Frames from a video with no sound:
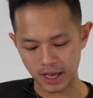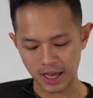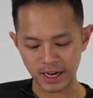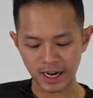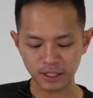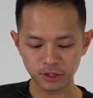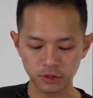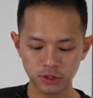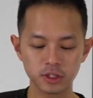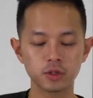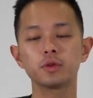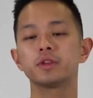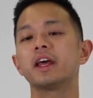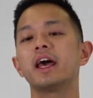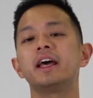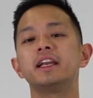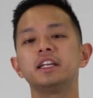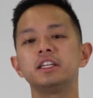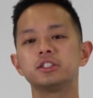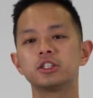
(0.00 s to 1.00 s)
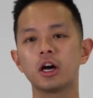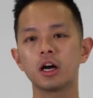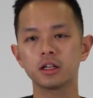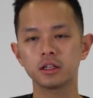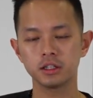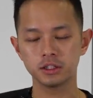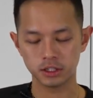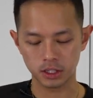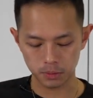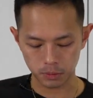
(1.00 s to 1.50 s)
And I do this with any
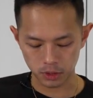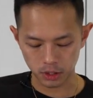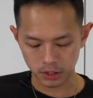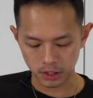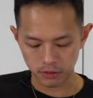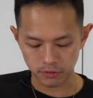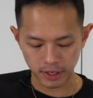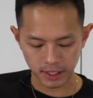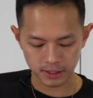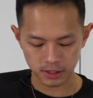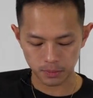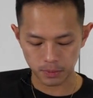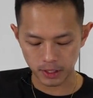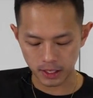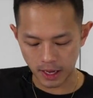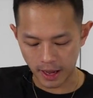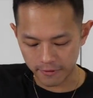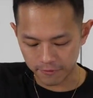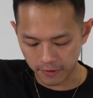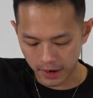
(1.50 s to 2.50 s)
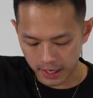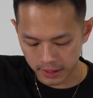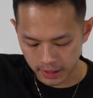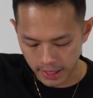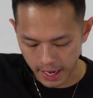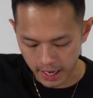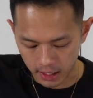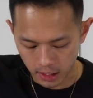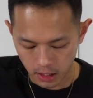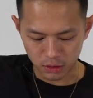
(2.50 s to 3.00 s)
chocolate chip cookie recipe. I find
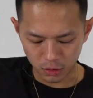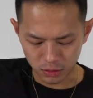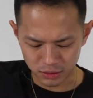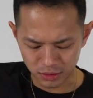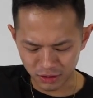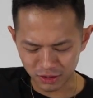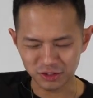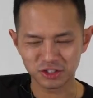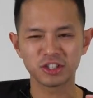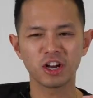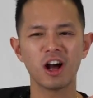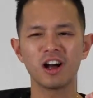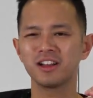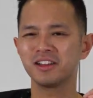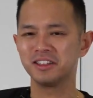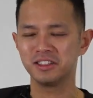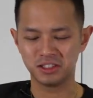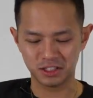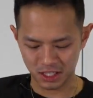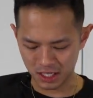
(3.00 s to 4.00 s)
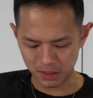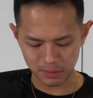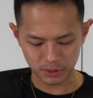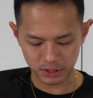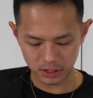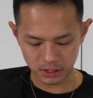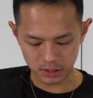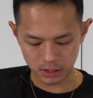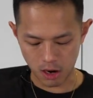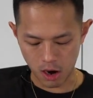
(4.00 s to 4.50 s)
that those little chocolate chips
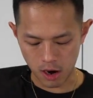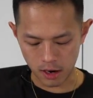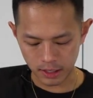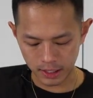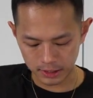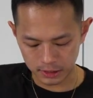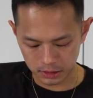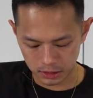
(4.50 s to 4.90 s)
just aren't as